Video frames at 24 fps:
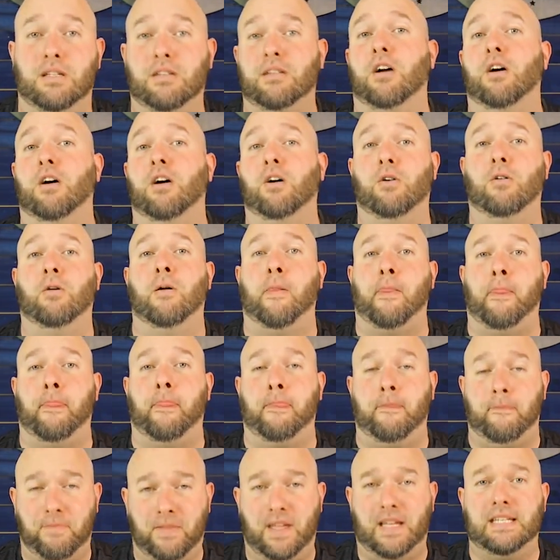know
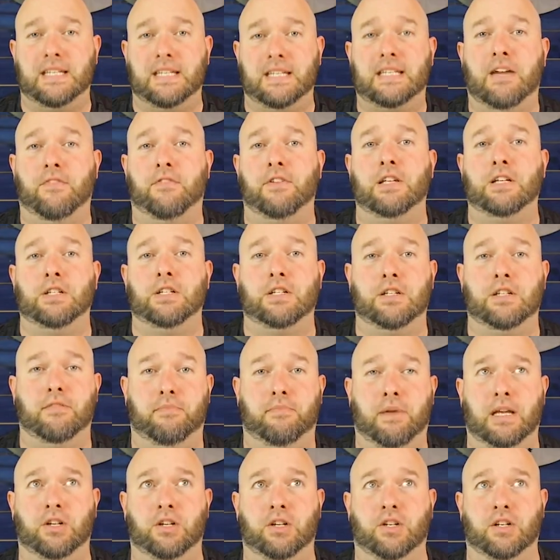that definition of
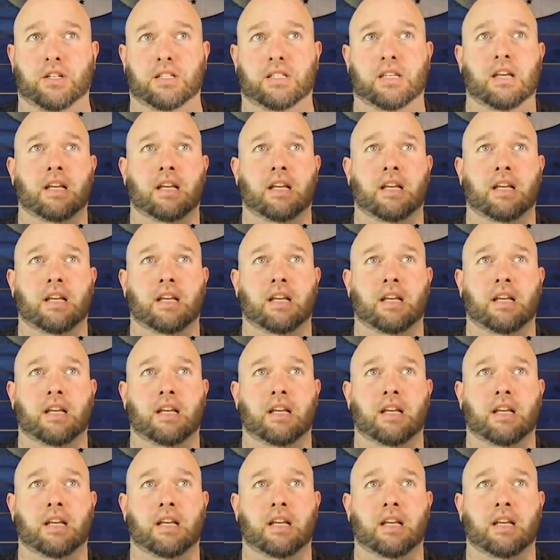patience.